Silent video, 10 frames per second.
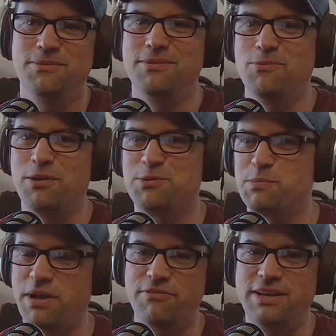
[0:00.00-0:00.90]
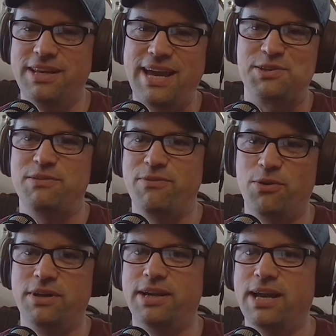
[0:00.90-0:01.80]
Walter's benefit, he actually
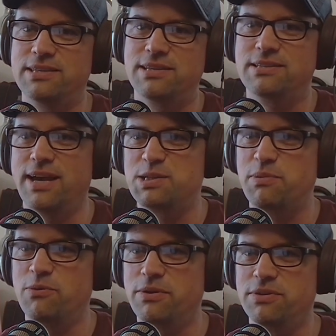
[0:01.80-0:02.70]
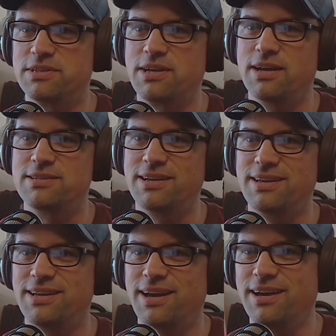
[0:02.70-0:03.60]
voted against this last bill we were
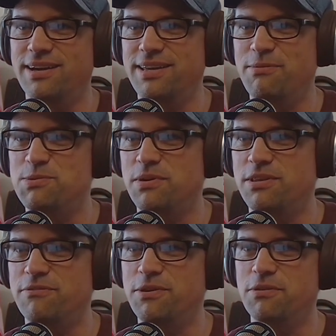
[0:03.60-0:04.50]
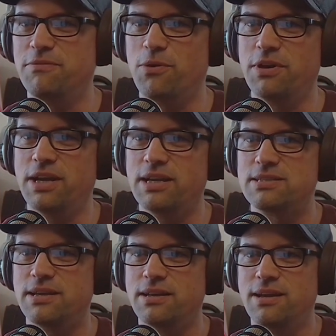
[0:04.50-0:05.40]
discussing. He was one of the few that voted
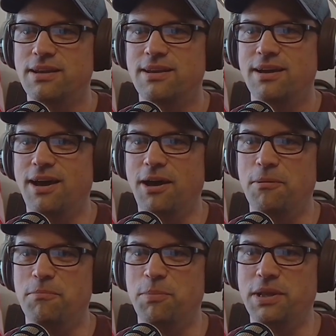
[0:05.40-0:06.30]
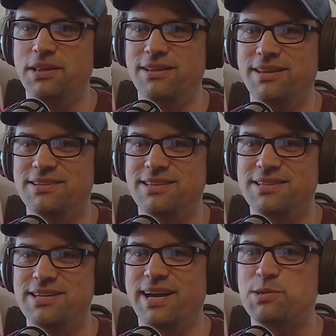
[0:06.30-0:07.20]
against it. But
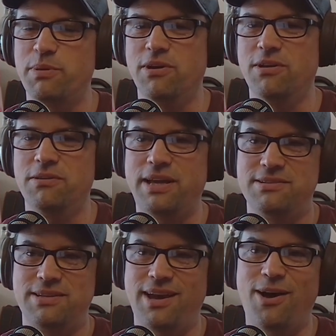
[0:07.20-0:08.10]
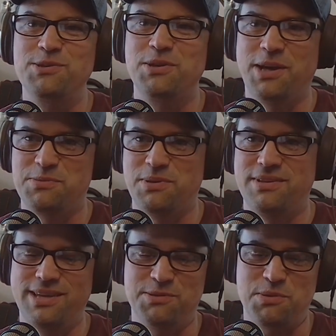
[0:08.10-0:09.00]
this next bill also deals
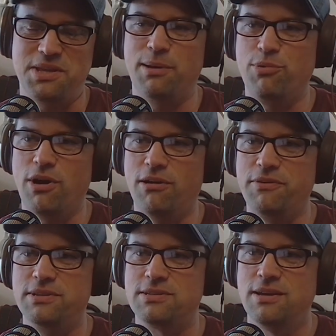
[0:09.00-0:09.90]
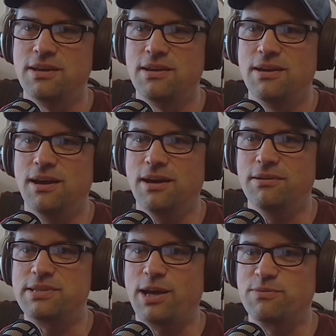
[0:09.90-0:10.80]
with nonprofits.
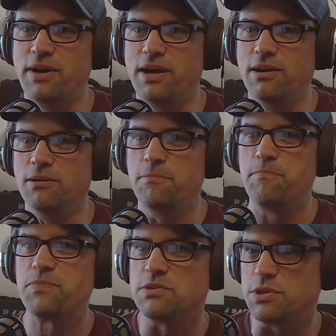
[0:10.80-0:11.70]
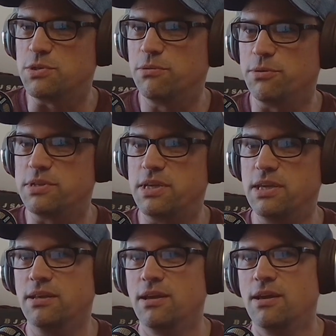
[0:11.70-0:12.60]
It's House File, is it
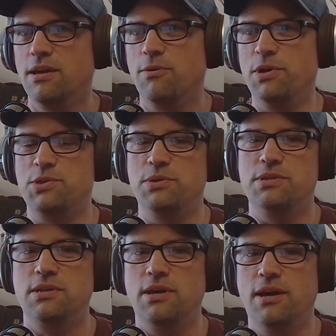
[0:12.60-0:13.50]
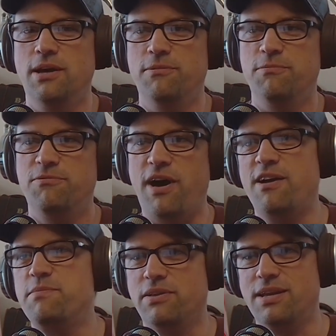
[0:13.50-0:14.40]
213, which is
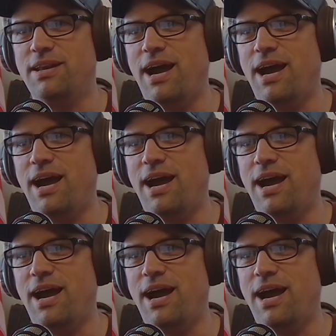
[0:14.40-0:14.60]
$5 million